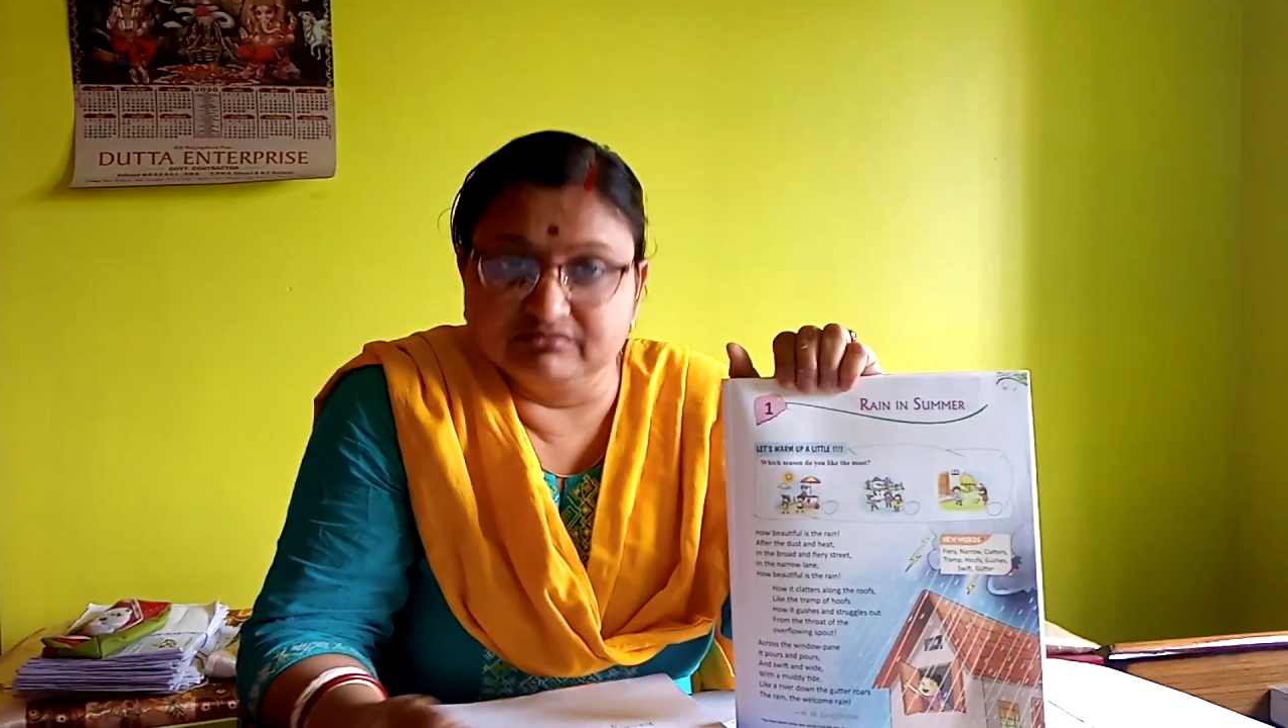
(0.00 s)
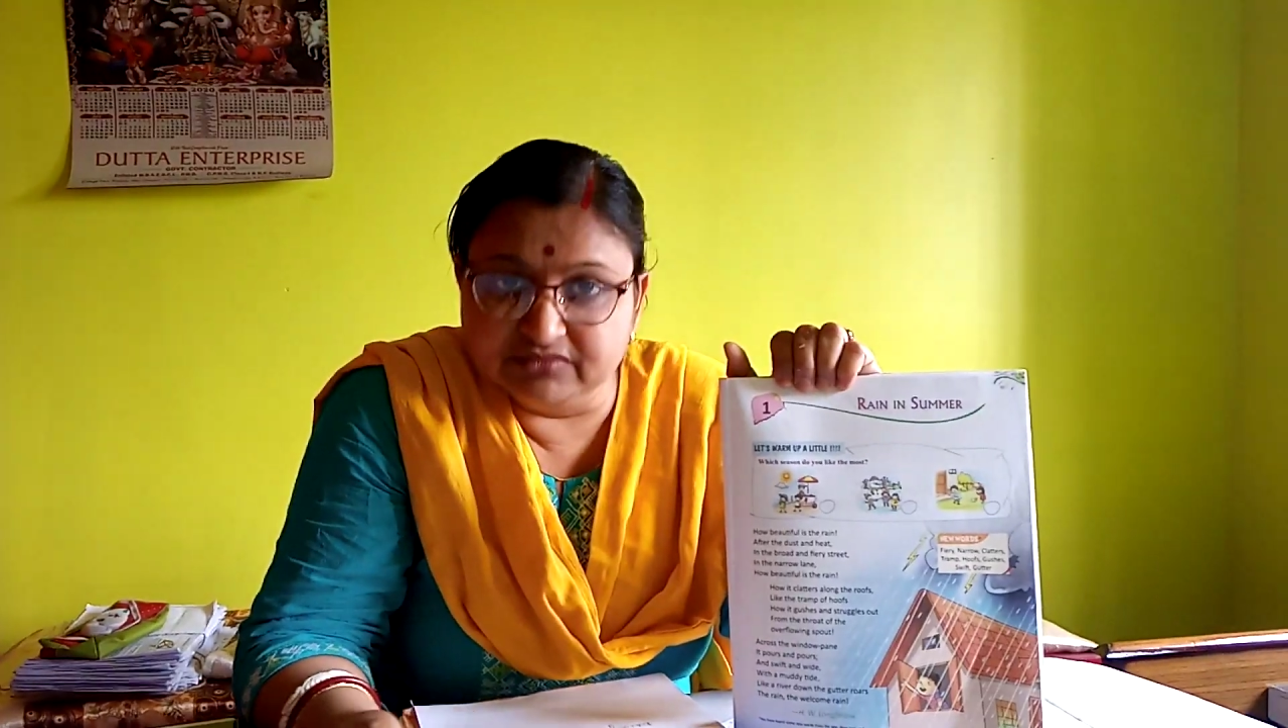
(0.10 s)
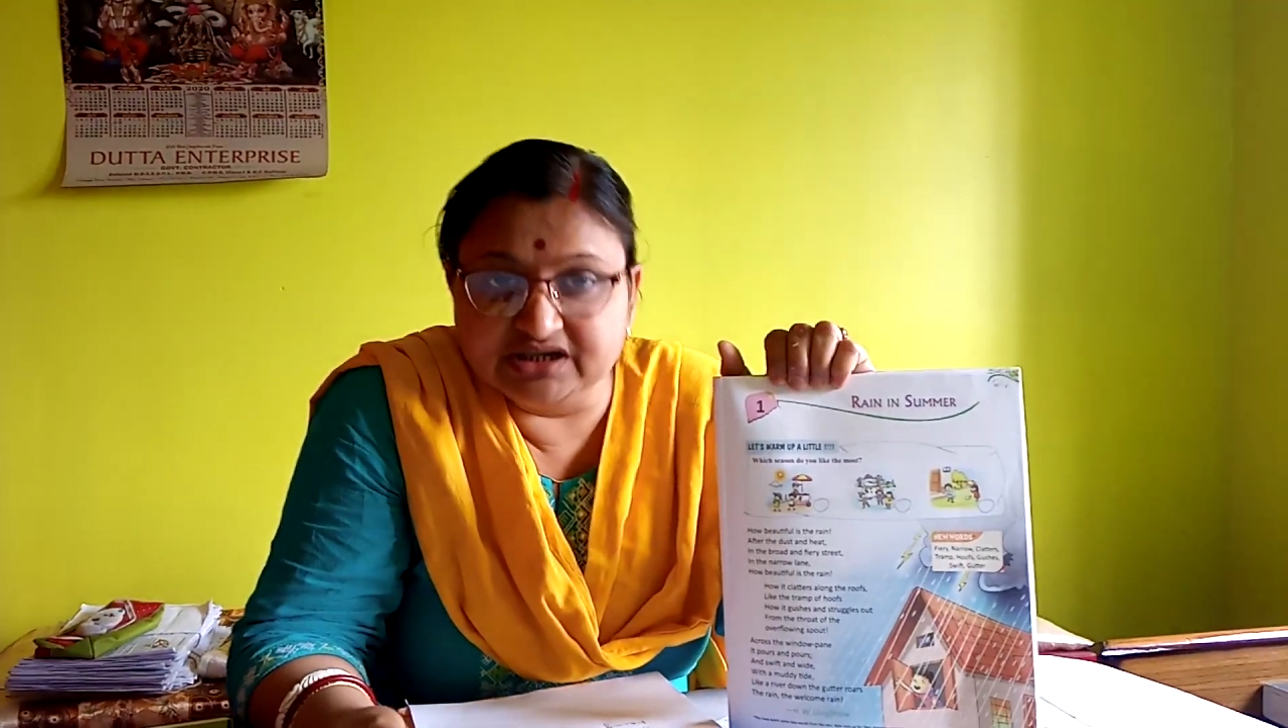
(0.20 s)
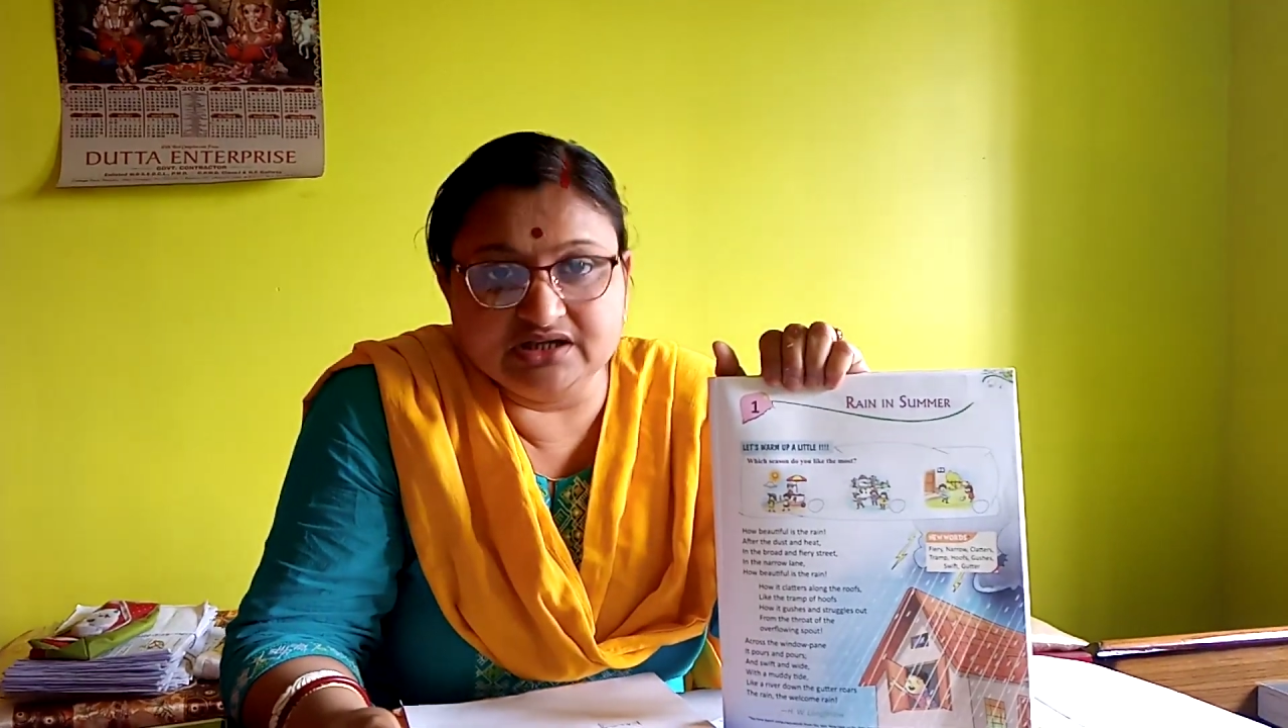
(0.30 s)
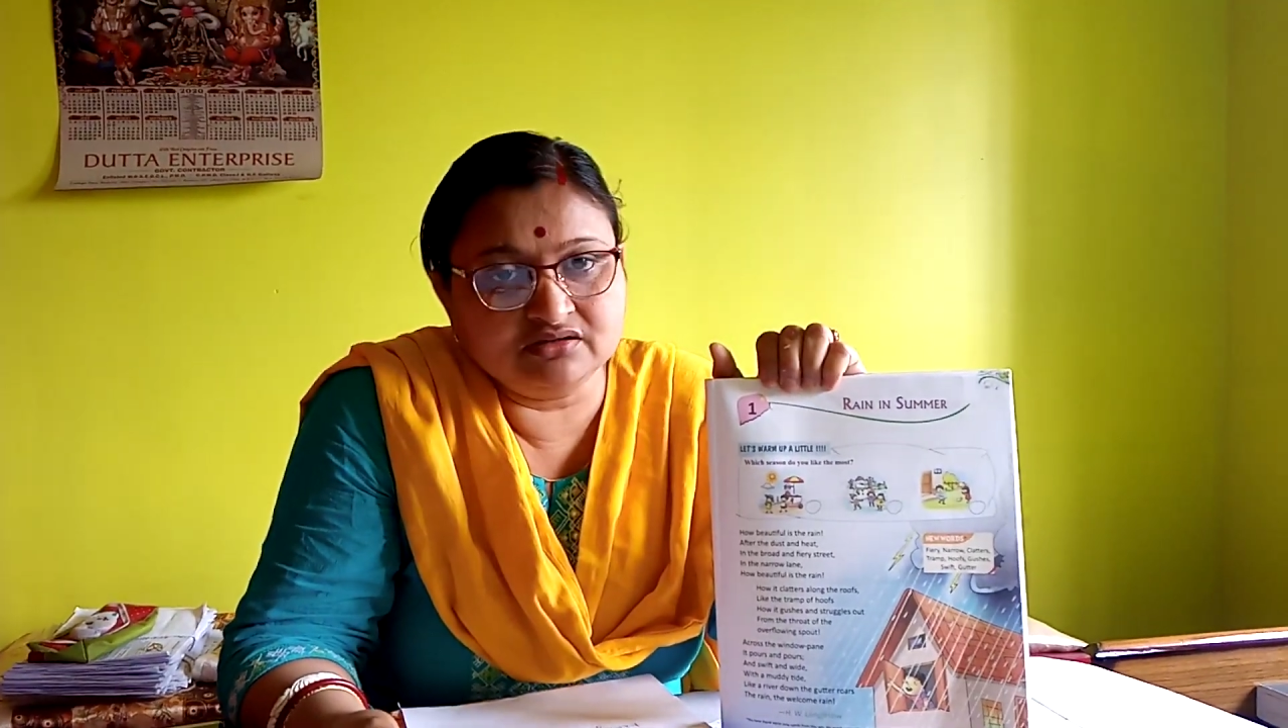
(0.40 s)

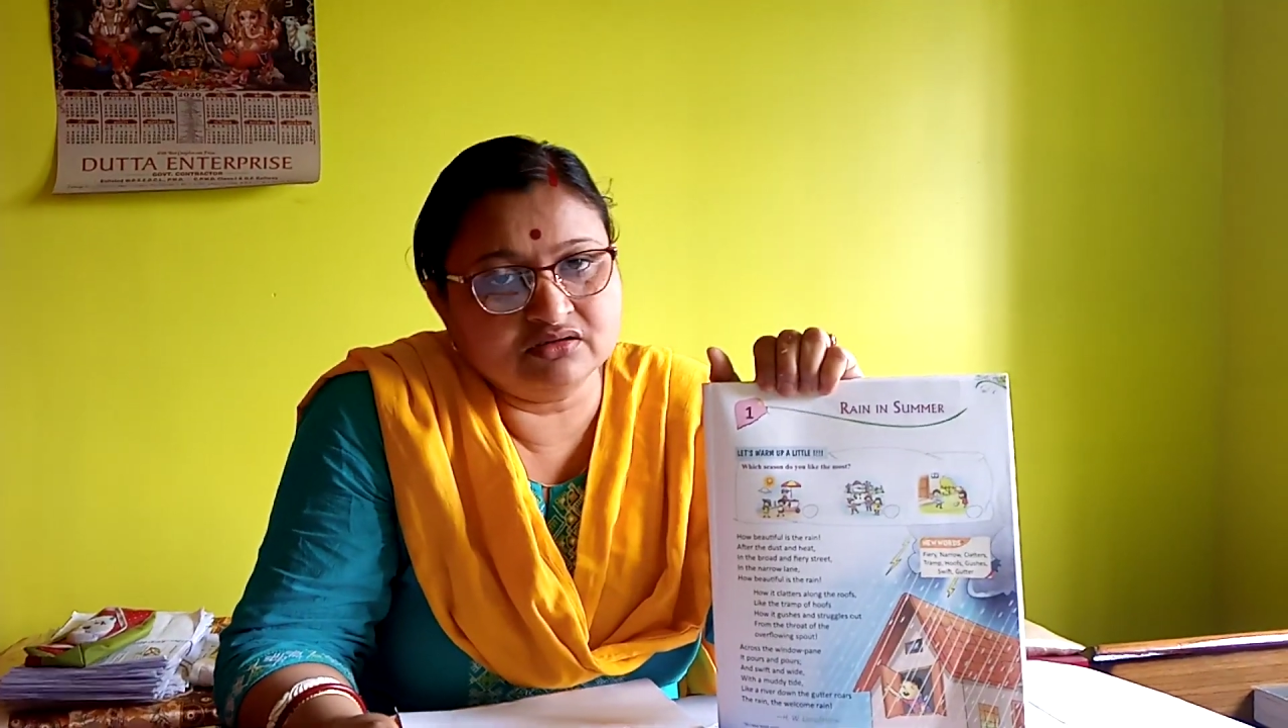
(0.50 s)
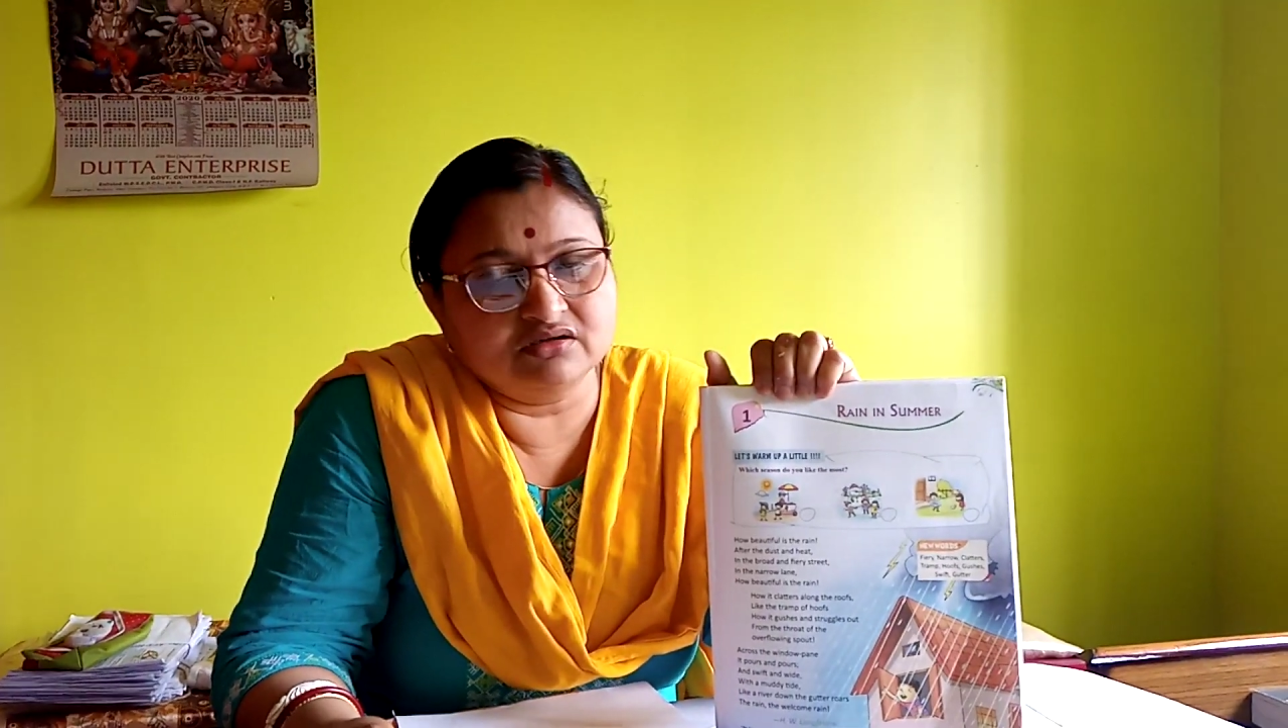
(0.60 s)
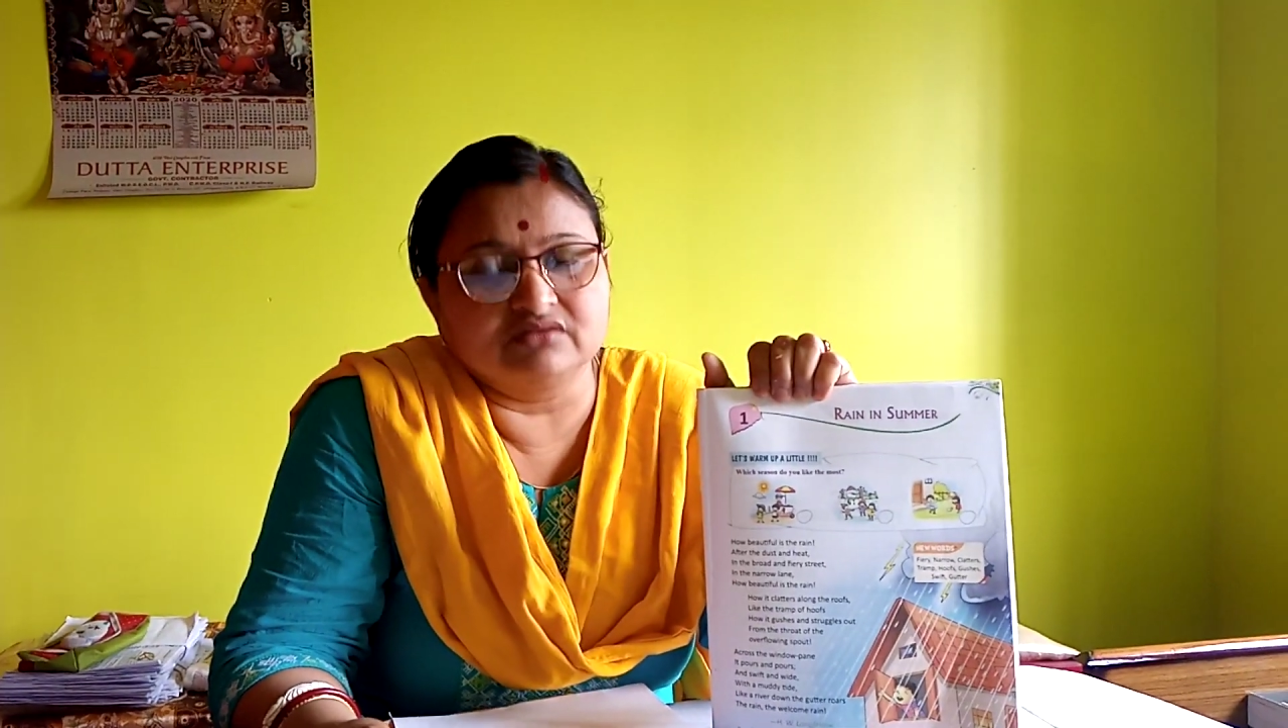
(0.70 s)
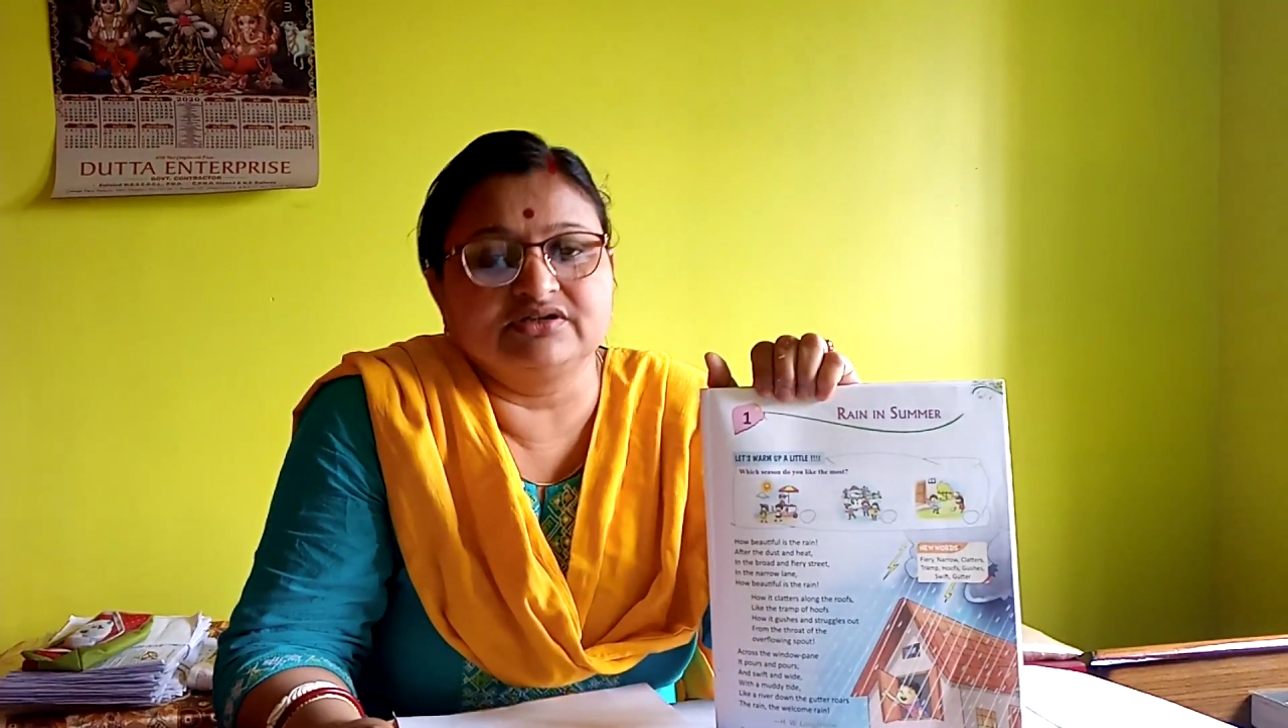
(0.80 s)
meaning of